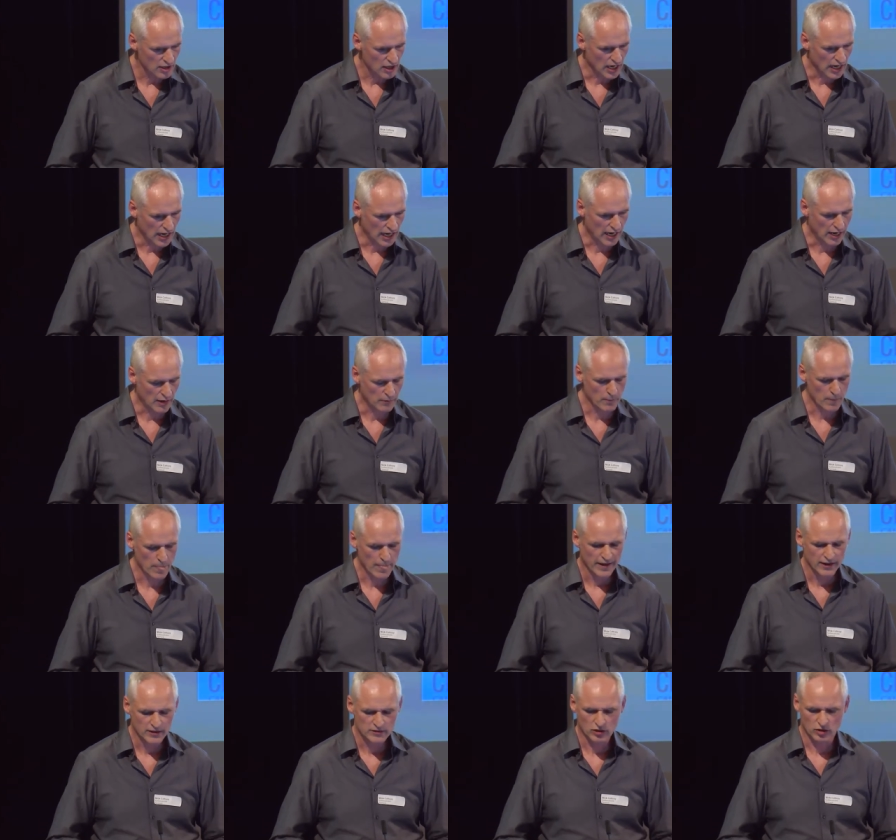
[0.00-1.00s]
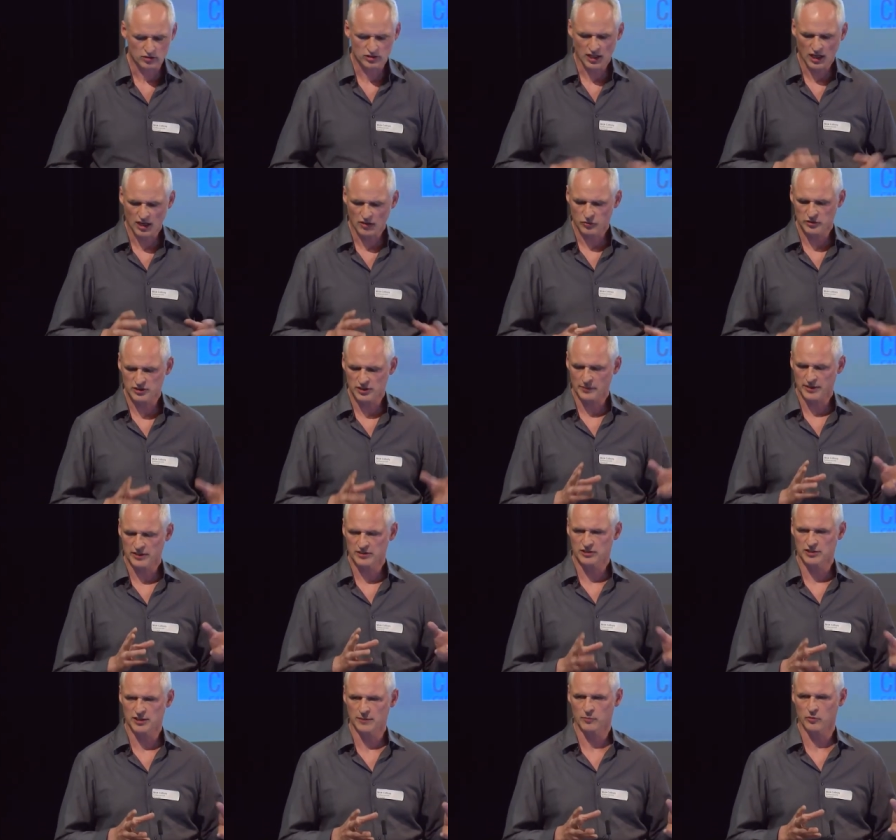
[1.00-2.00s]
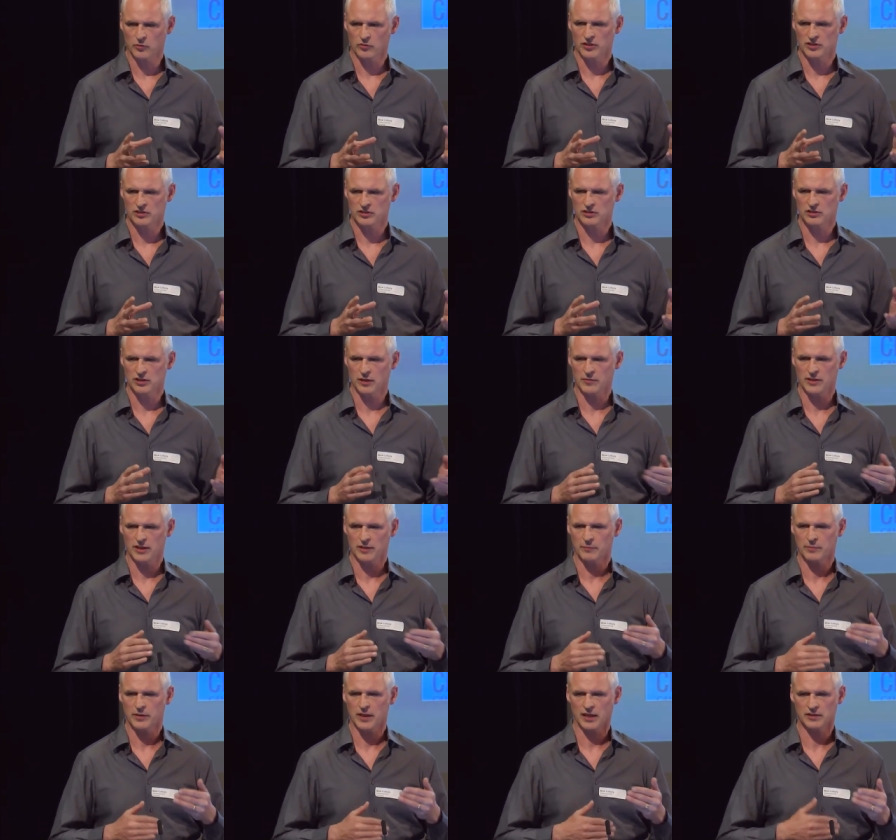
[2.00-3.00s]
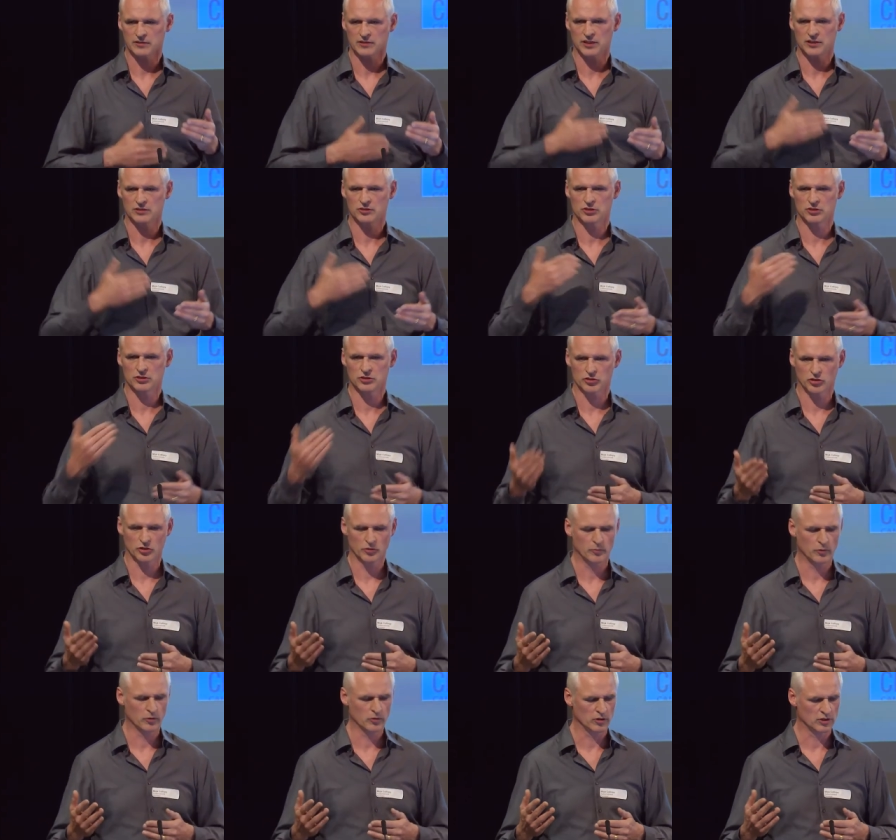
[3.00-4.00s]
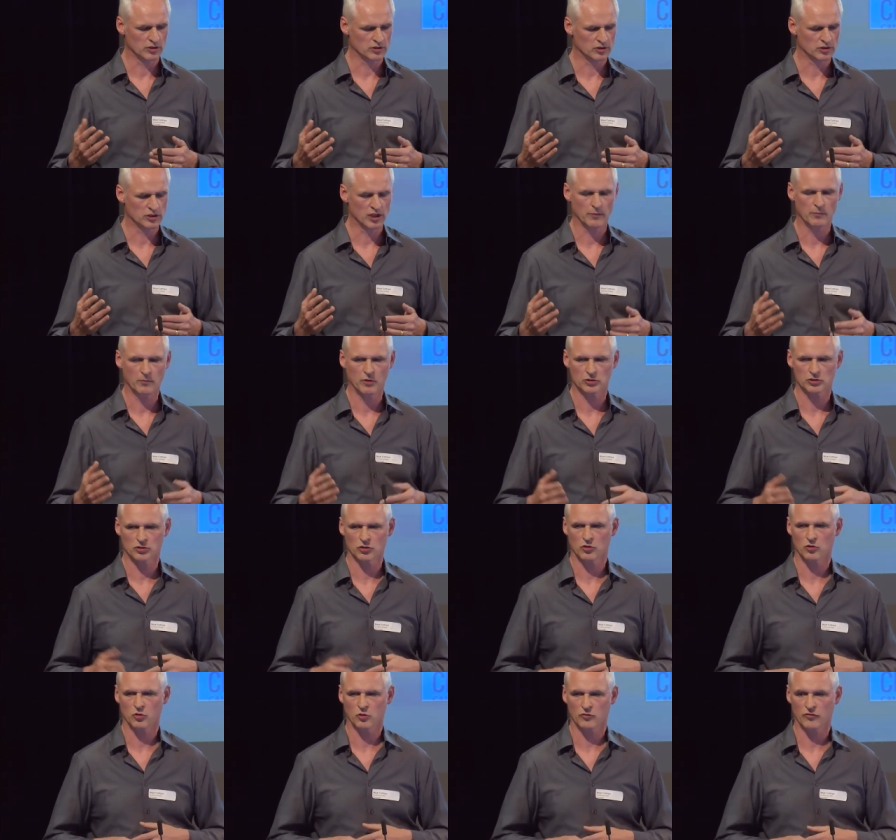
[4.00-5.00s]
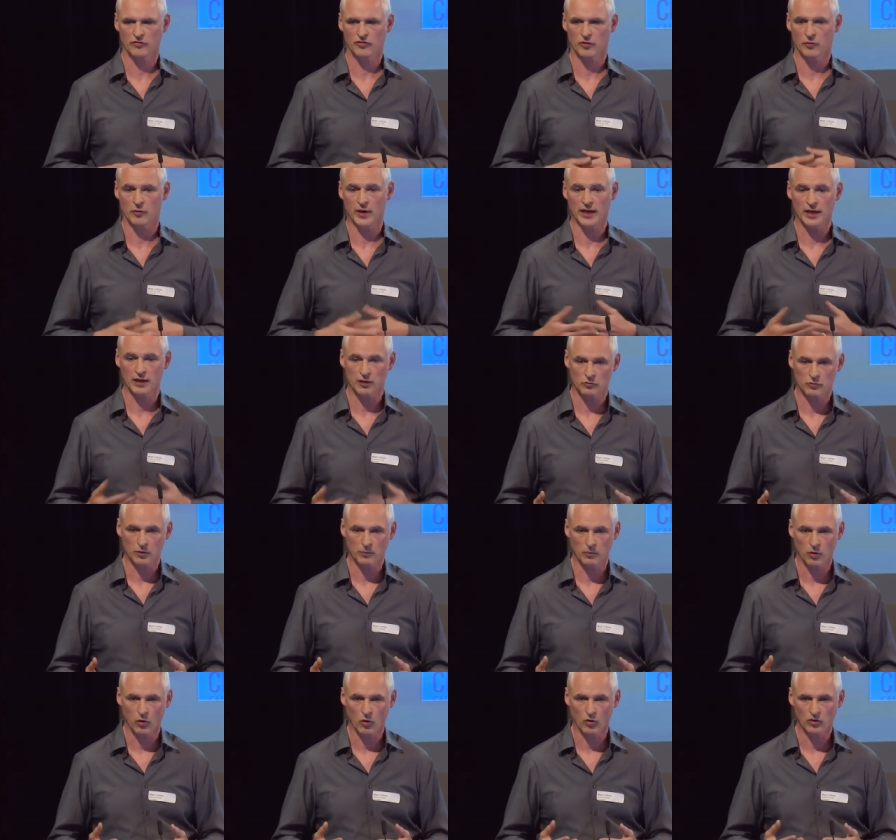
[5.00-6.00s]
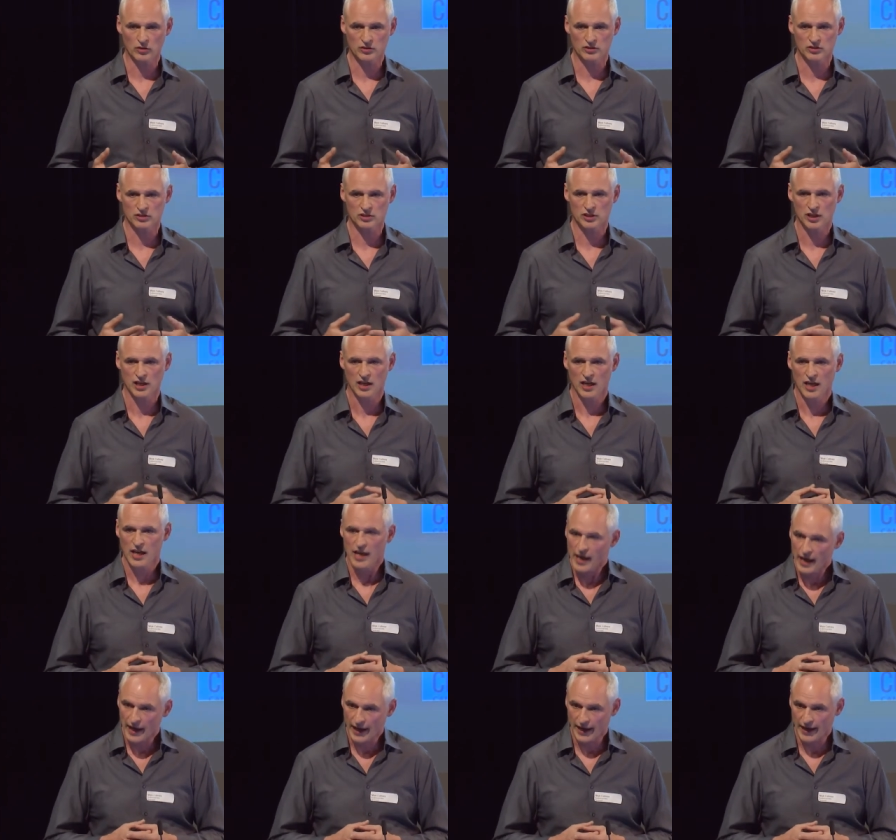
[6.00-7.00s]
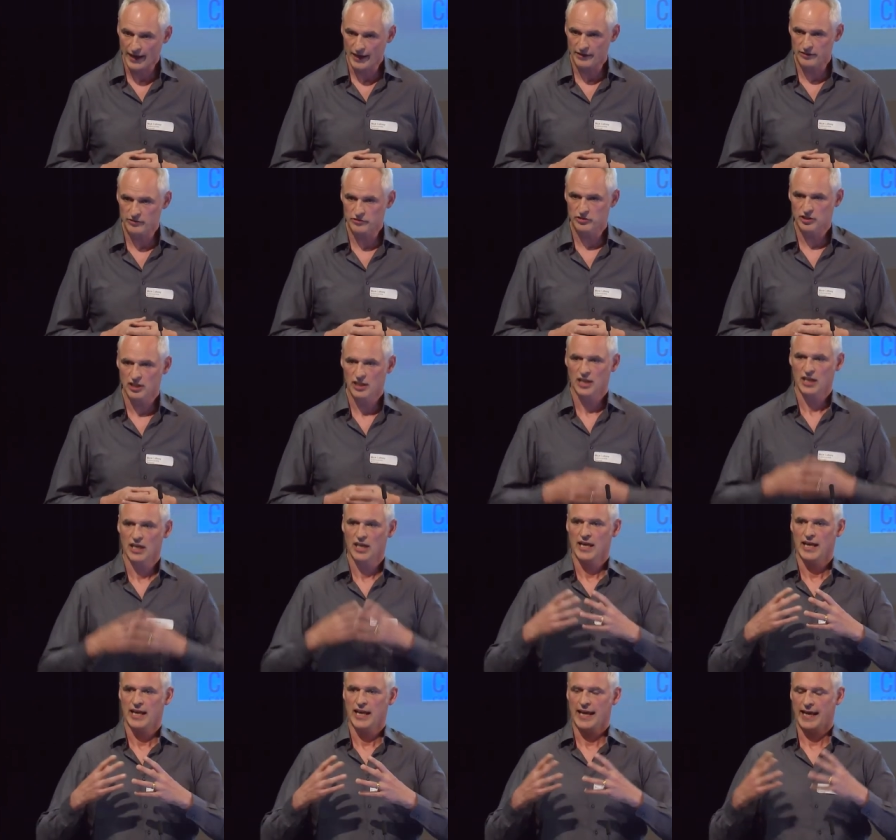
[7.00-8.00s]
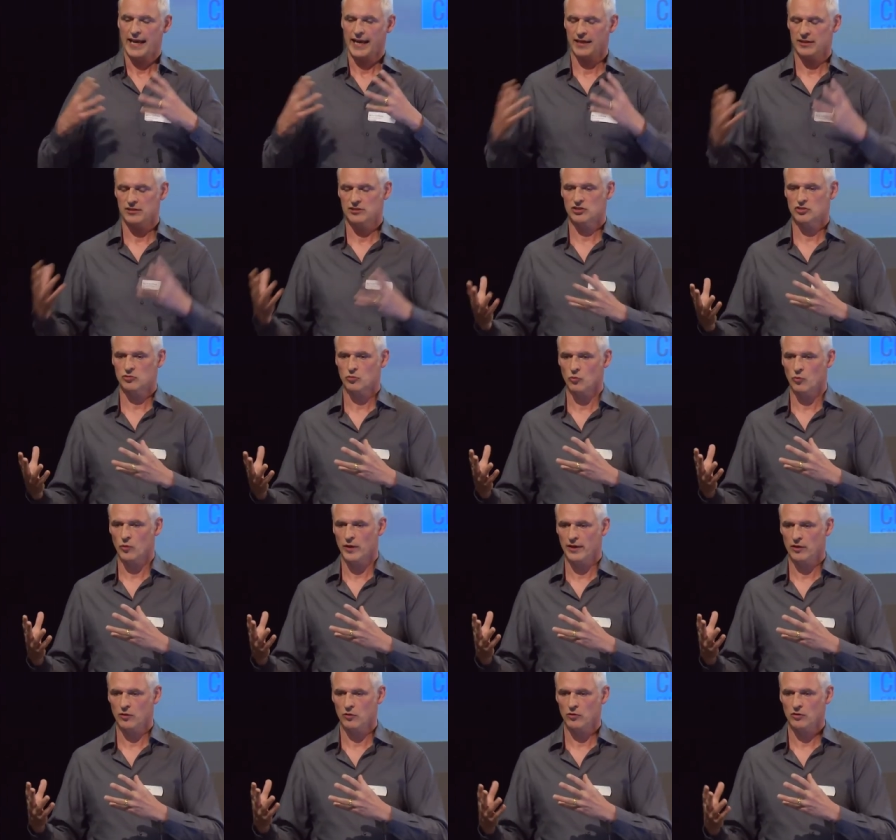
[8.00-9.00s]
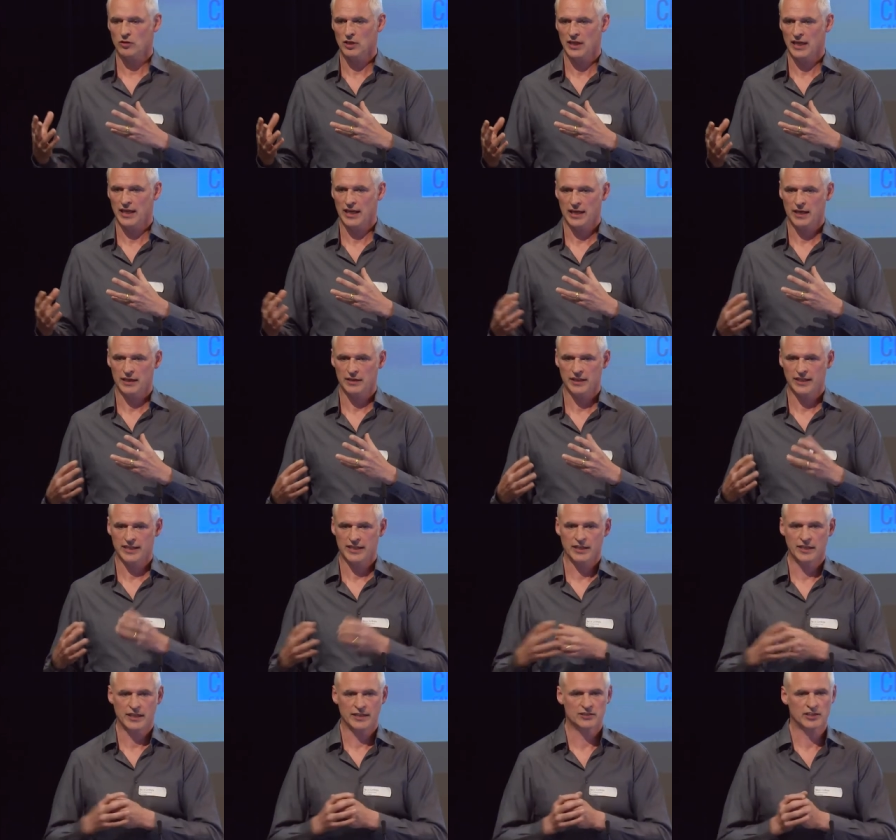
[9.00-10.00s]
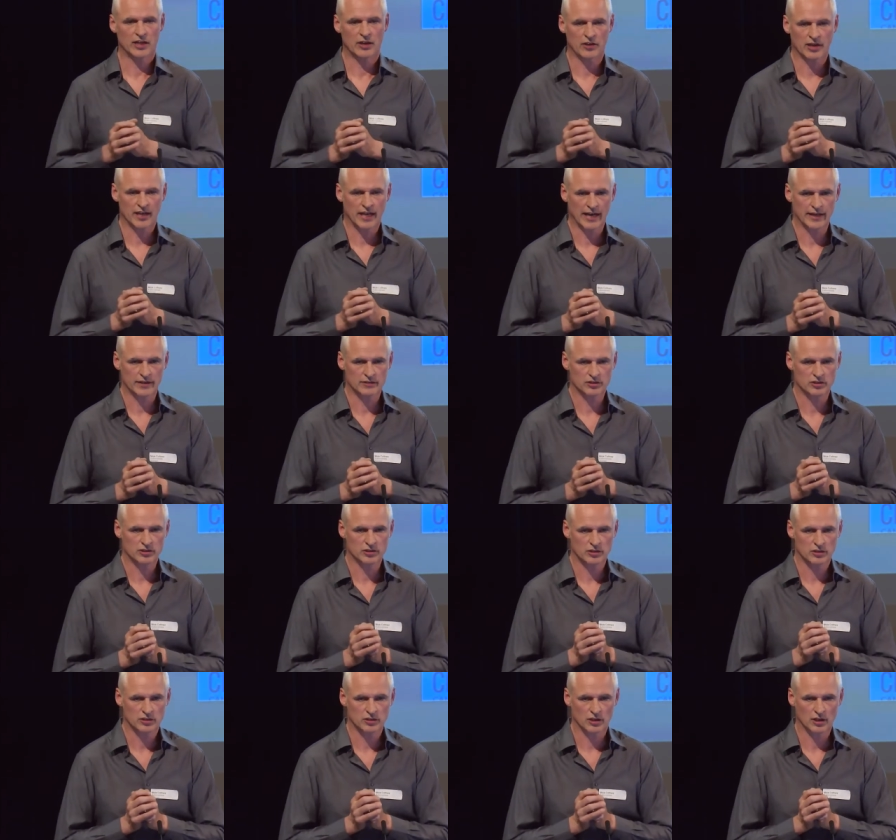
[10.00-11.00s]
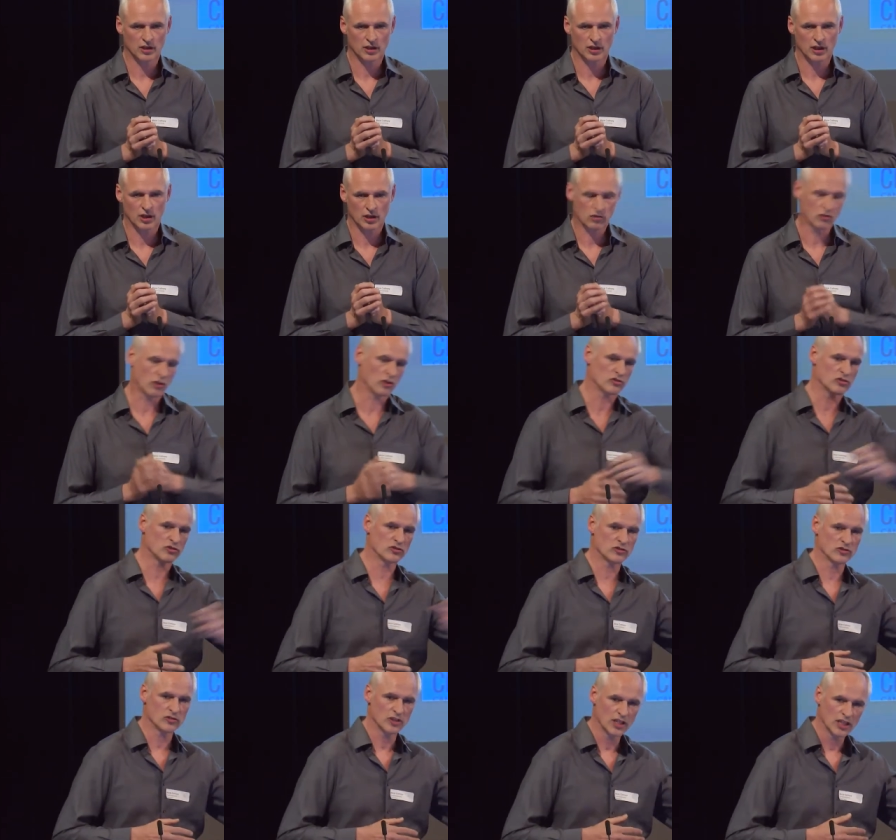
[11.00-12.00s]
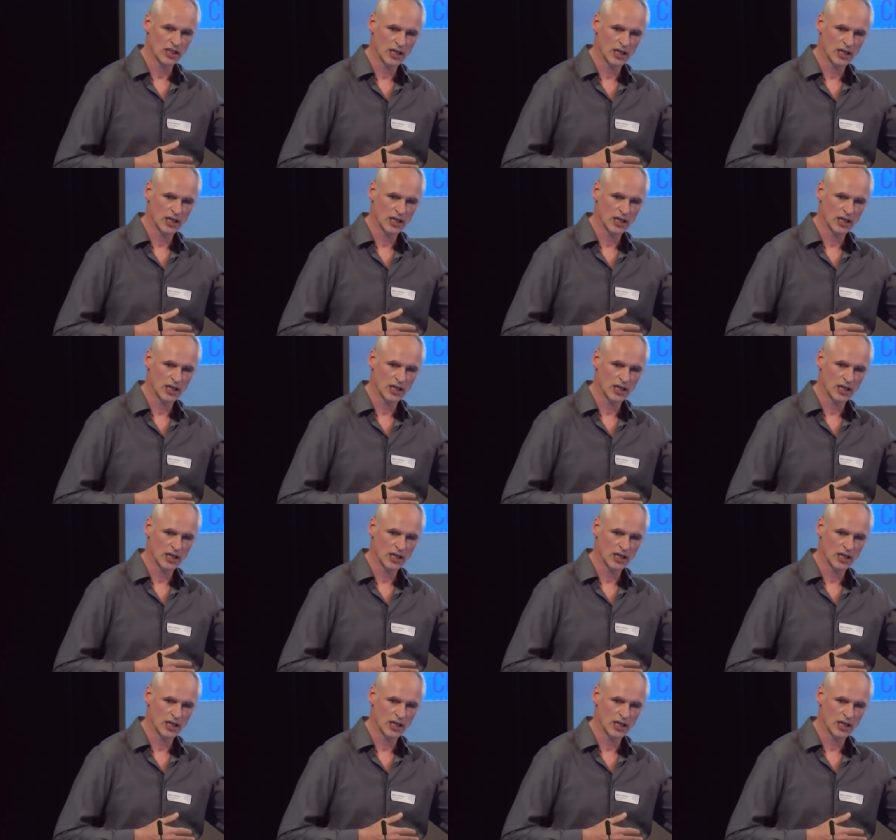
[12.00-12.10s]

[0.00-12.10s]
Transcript: Um, so I'll start off with something simple. This is something that plugs into Drupal. It's a module called Forena Reports, and it will uh, it can interrogate across